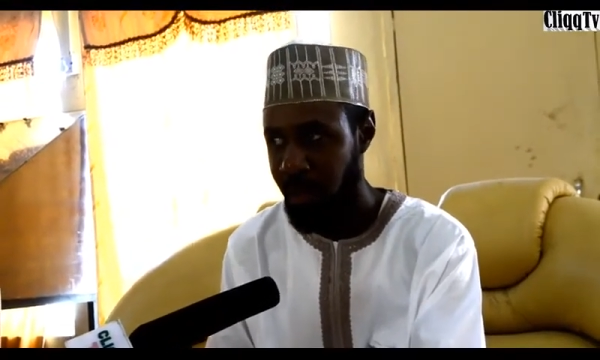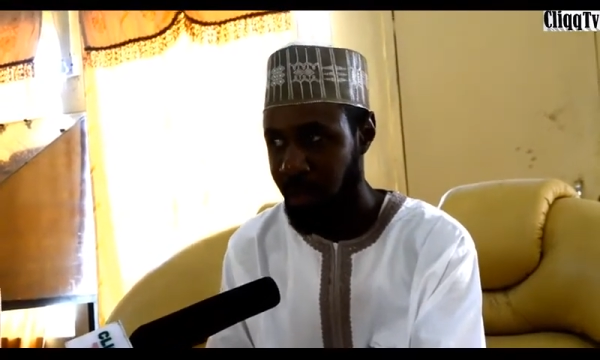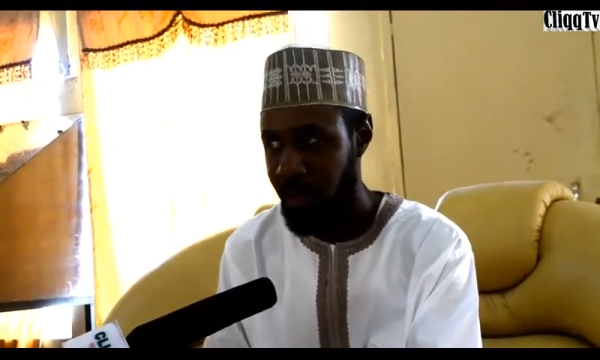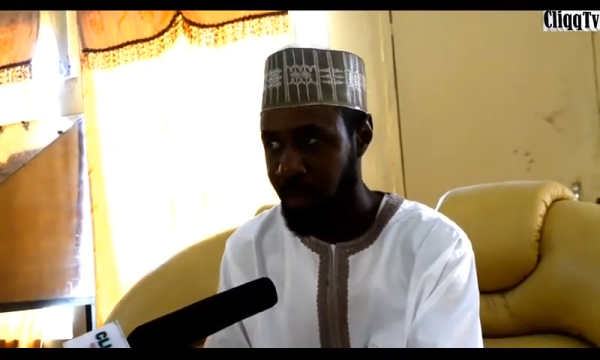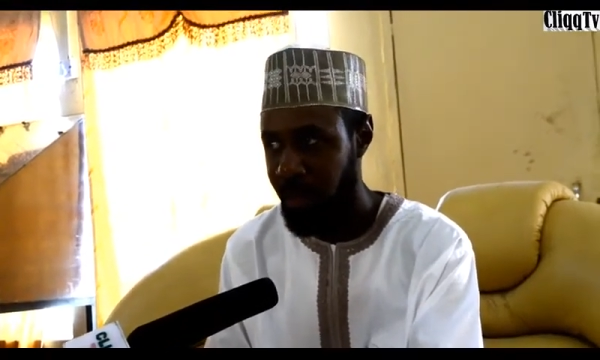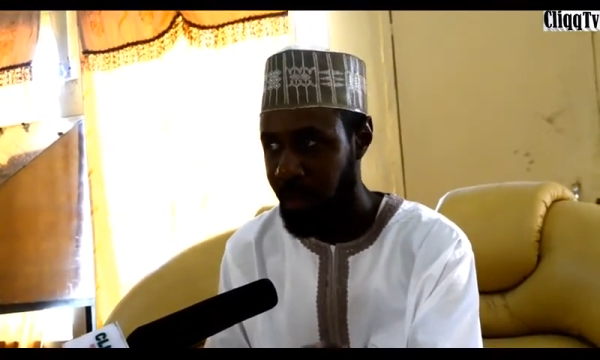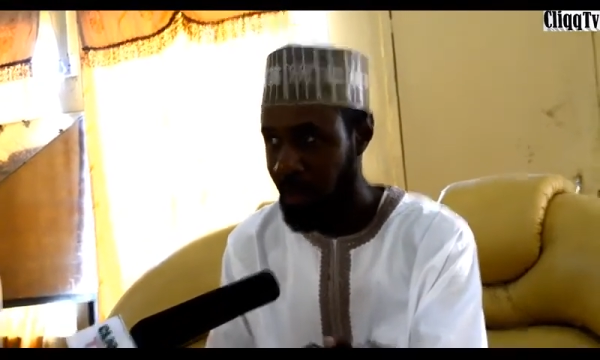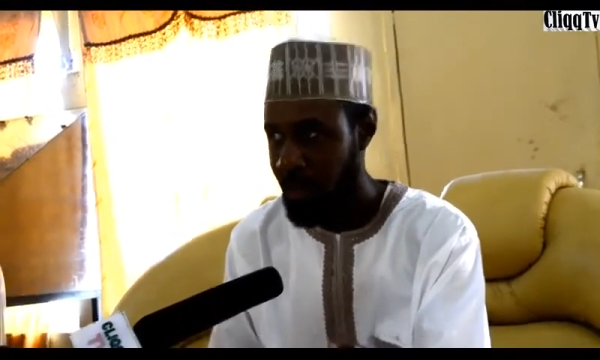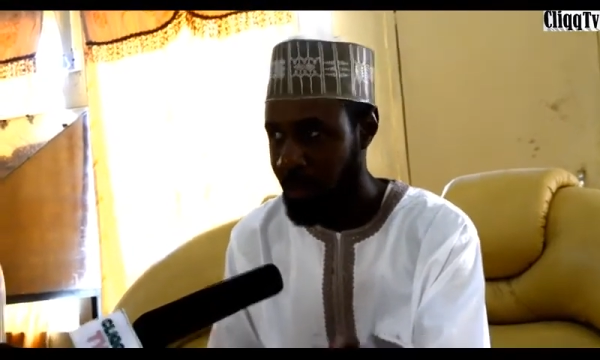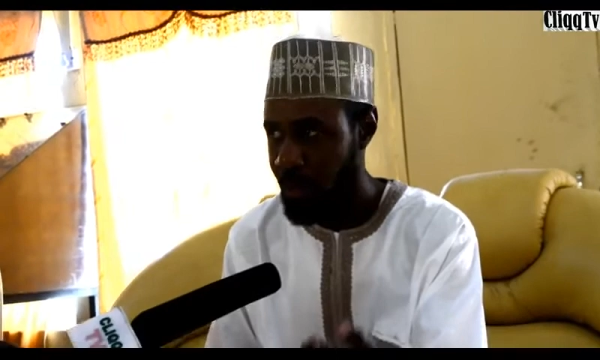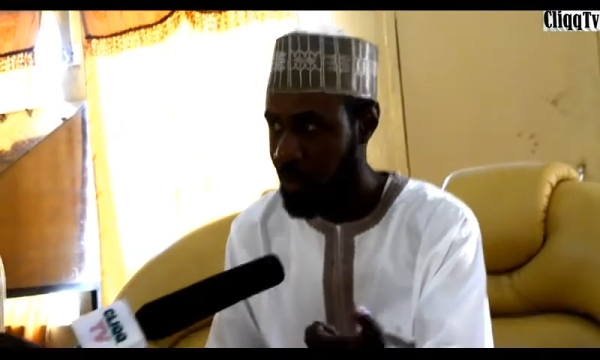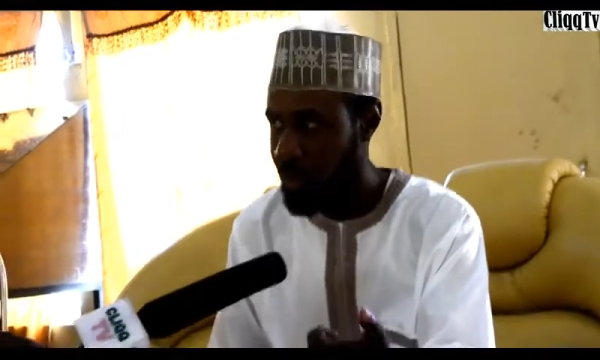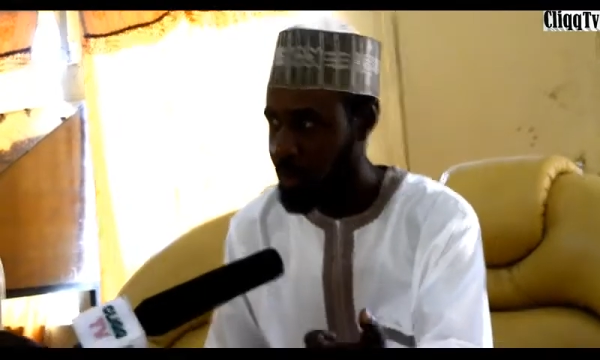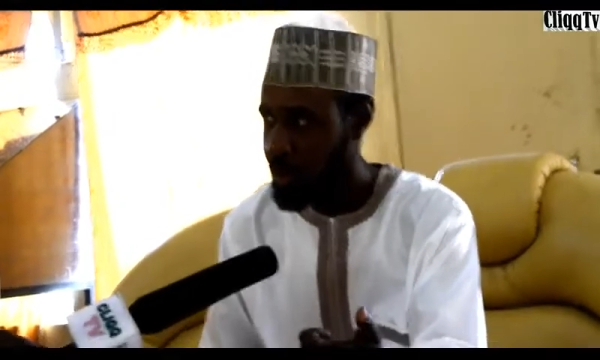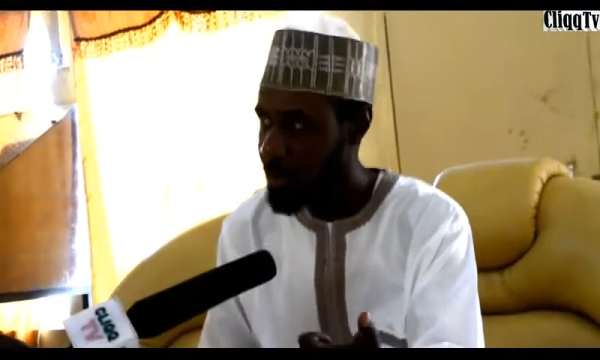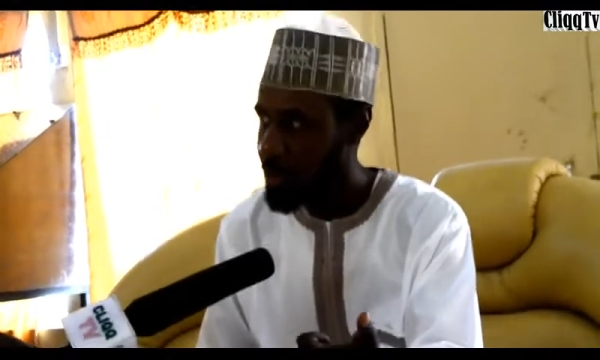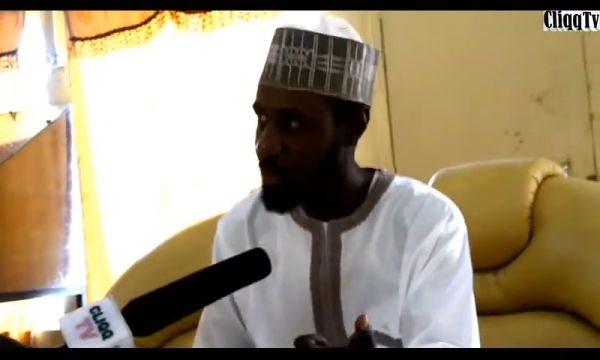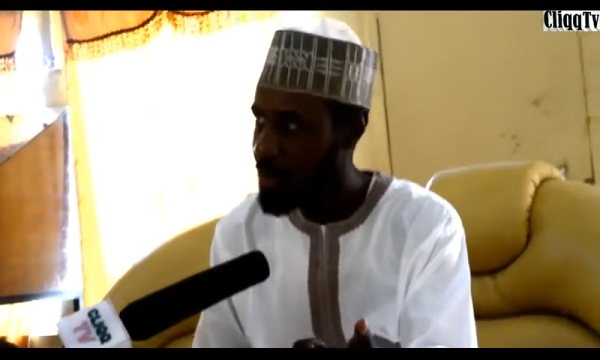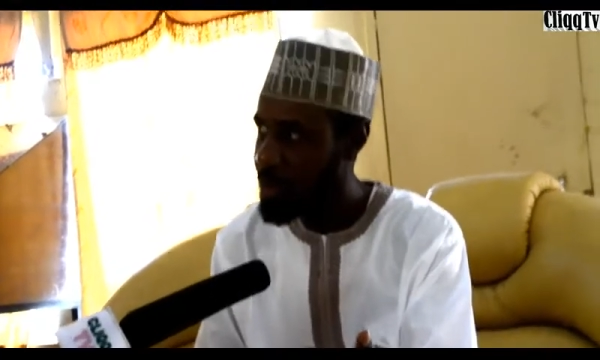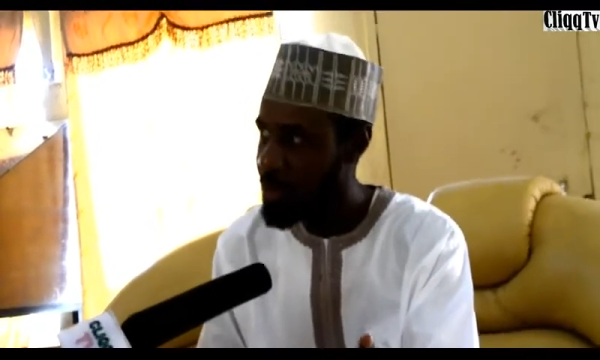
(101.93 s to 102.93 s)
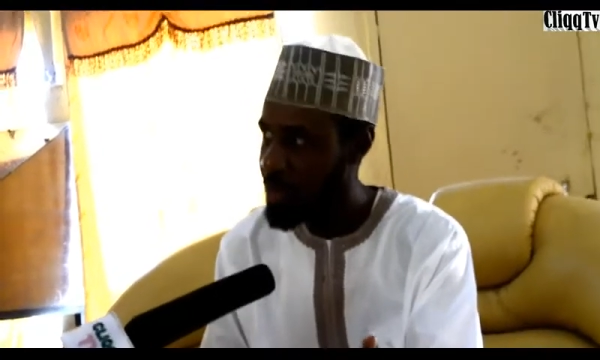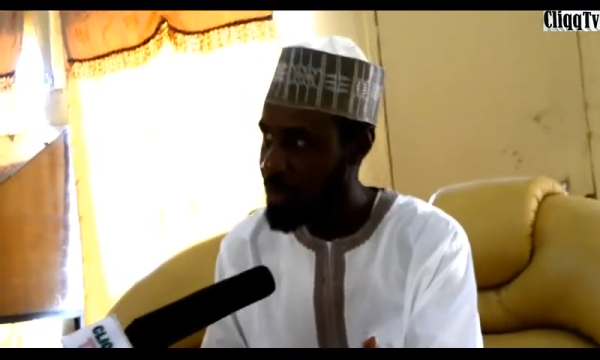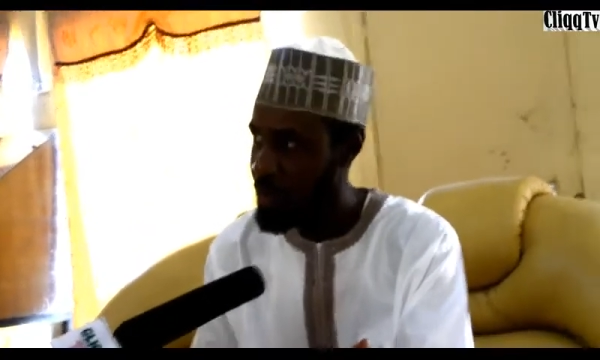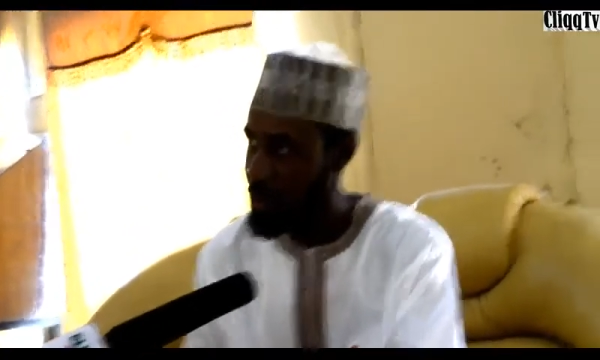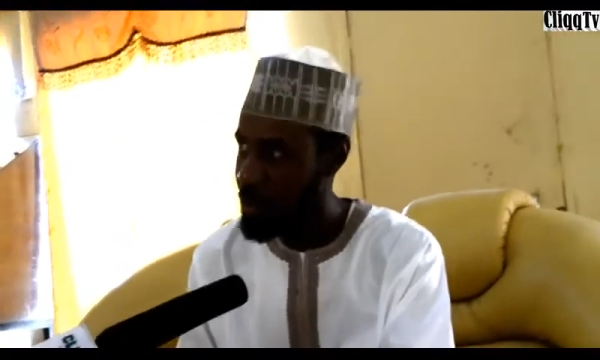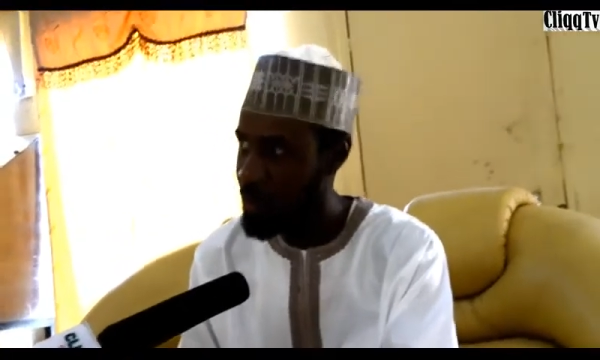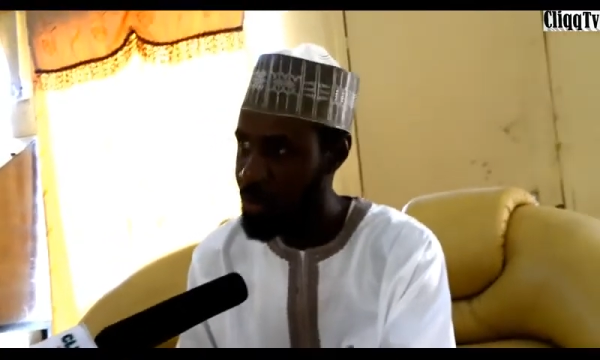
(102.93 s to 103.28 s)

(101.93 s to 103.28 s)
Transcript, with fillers: in the educational sector